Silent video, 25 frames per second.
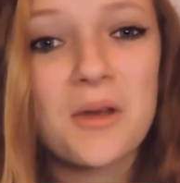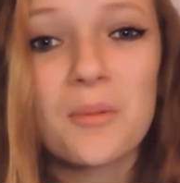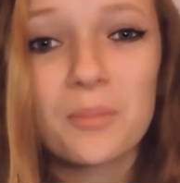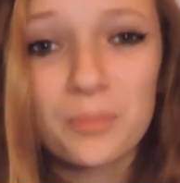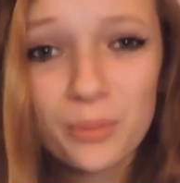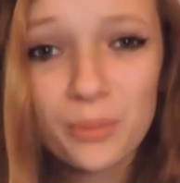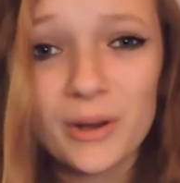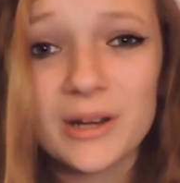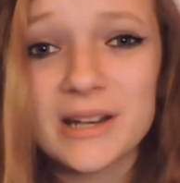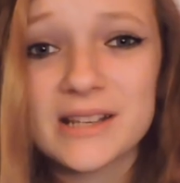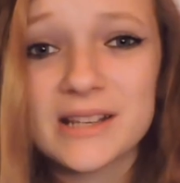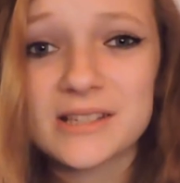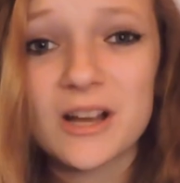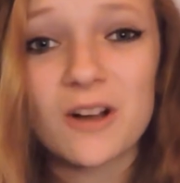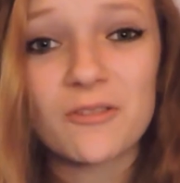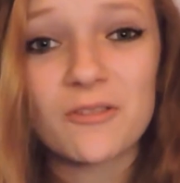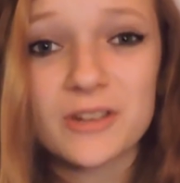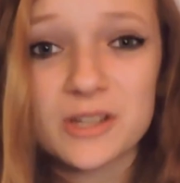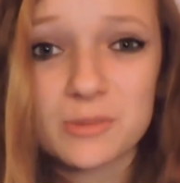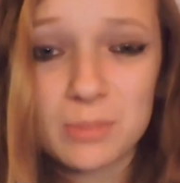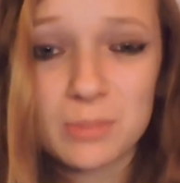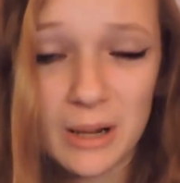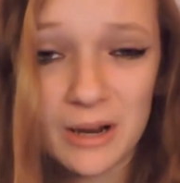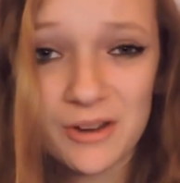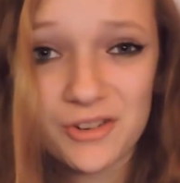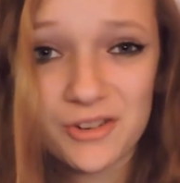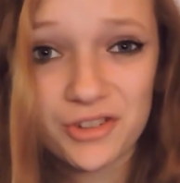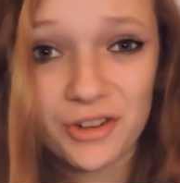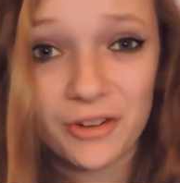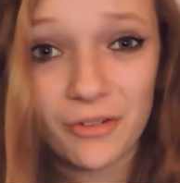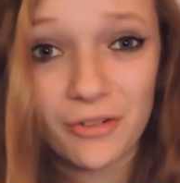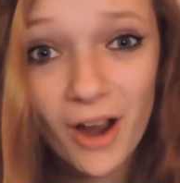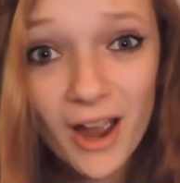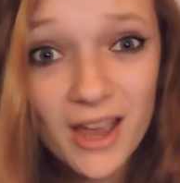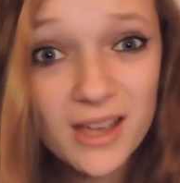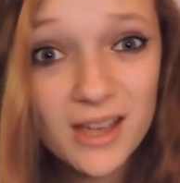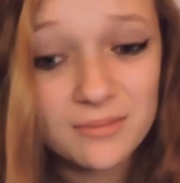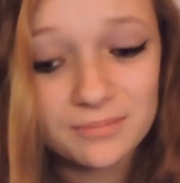Pretty self-explanatory,
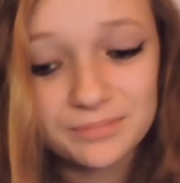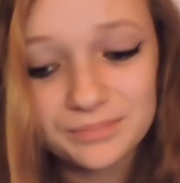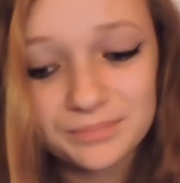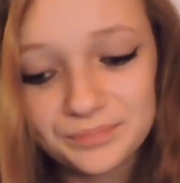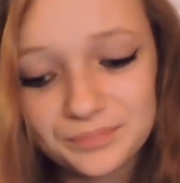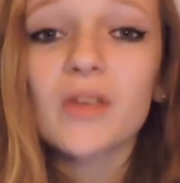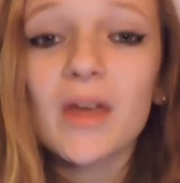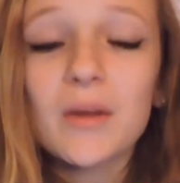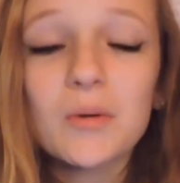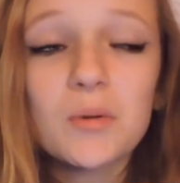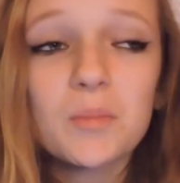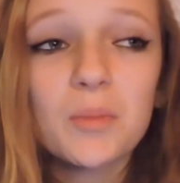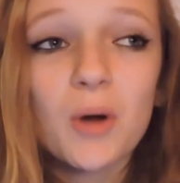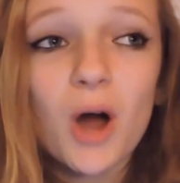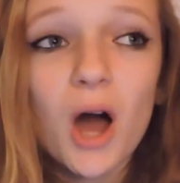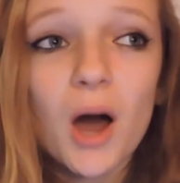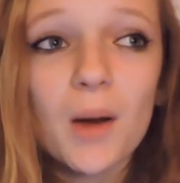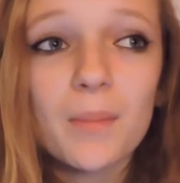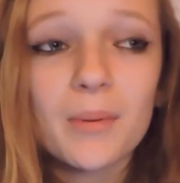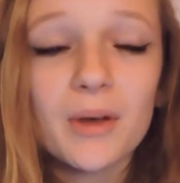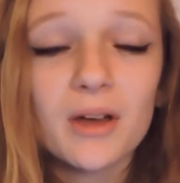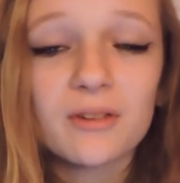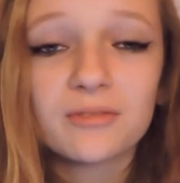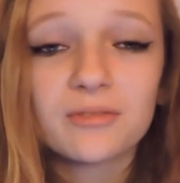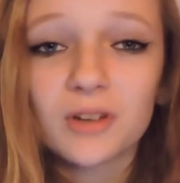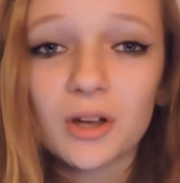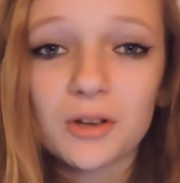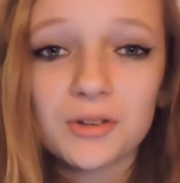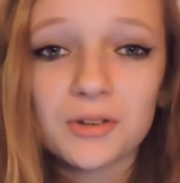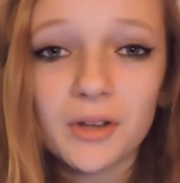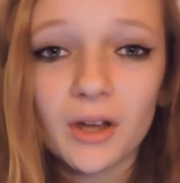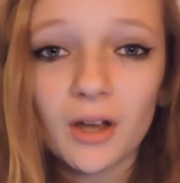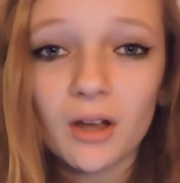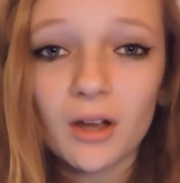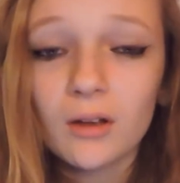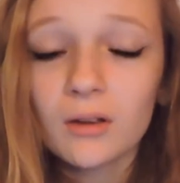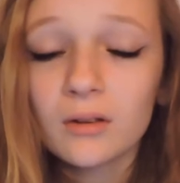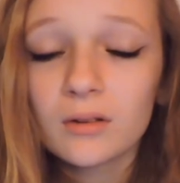right? They will put up a
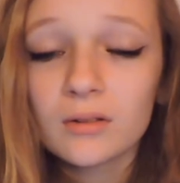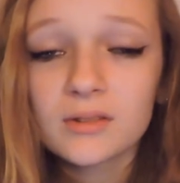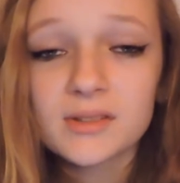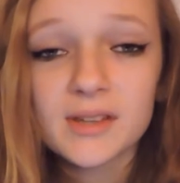photo,